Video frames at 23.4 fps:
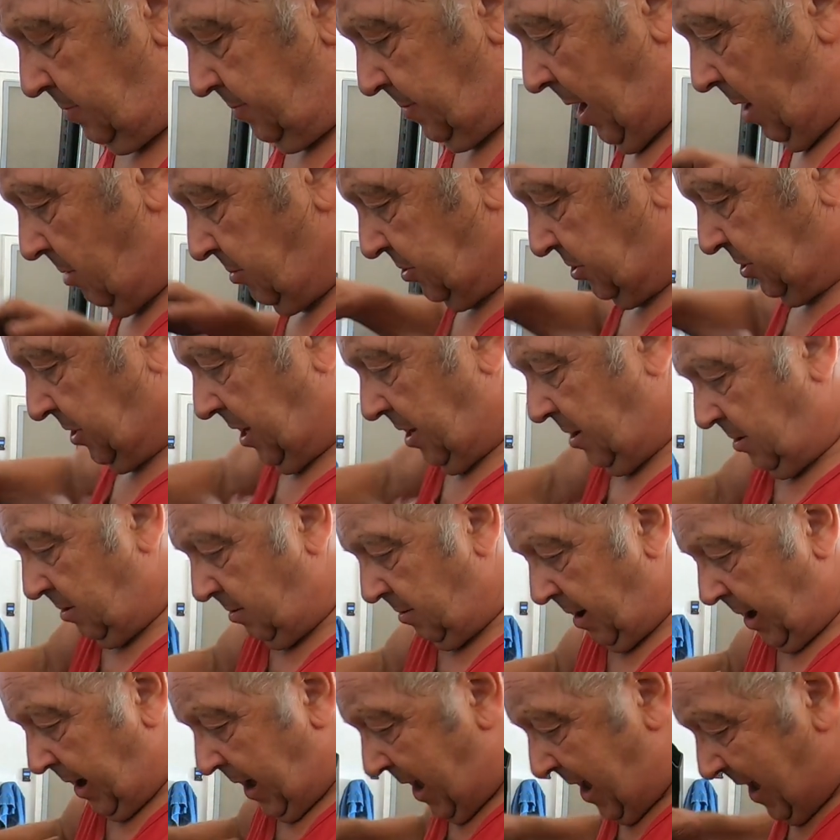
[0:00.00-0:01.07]
Oh shit,
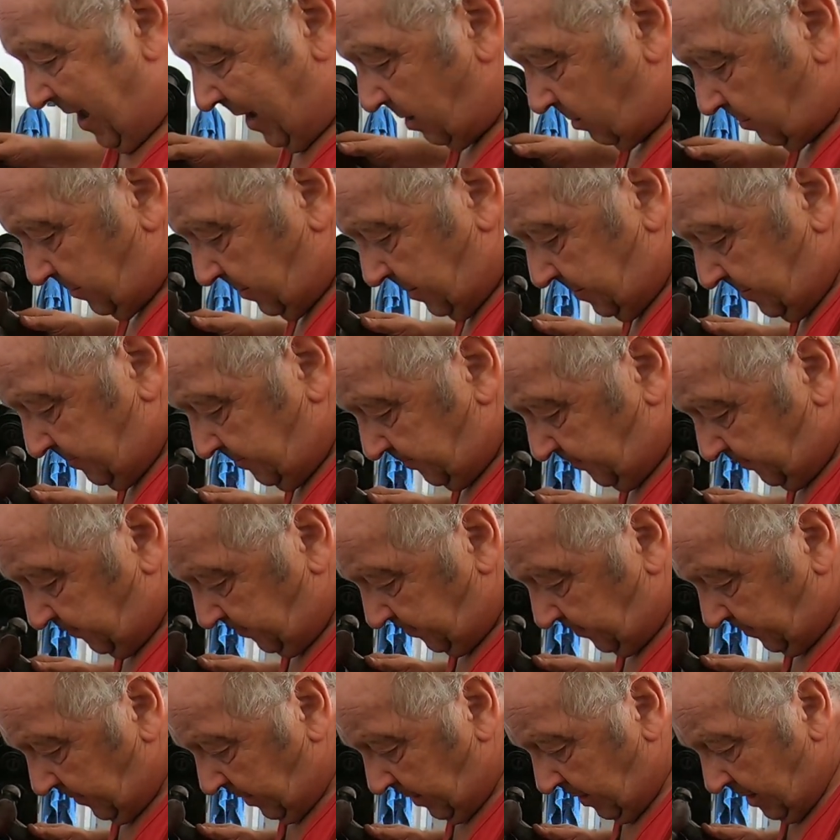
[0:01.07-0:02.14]
alright, hang on.
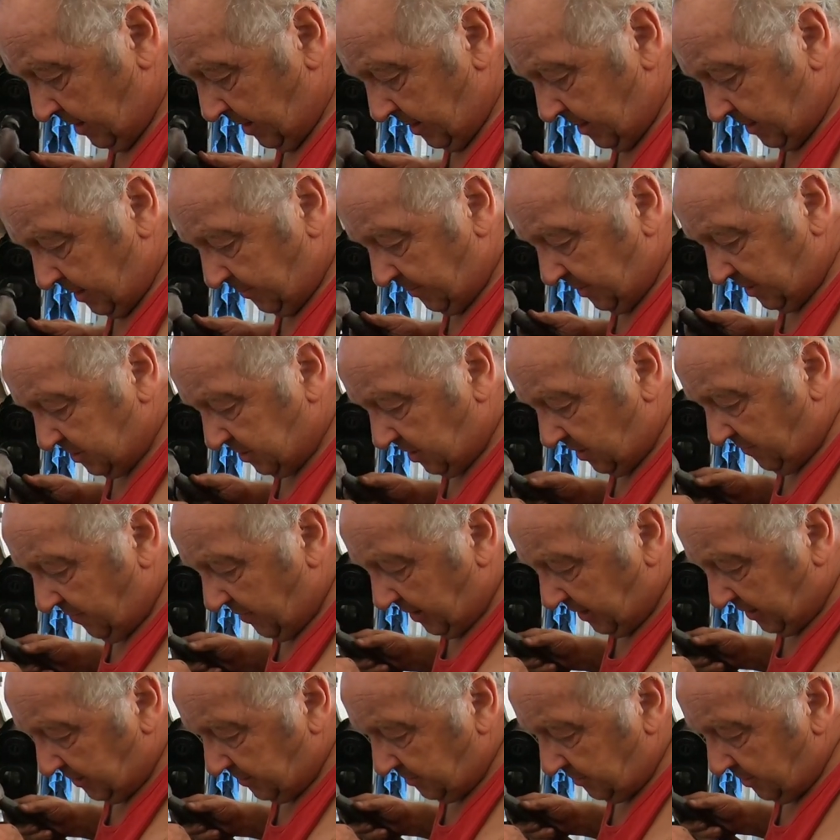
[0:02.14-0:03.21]
Let me see if
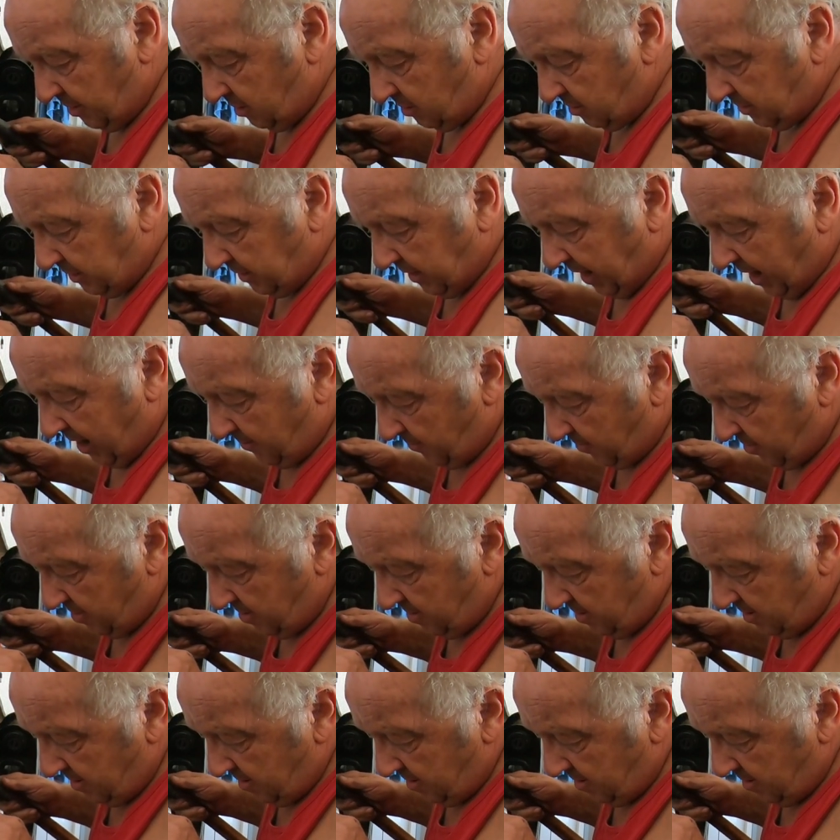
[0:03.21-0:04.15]
I can do it on camera.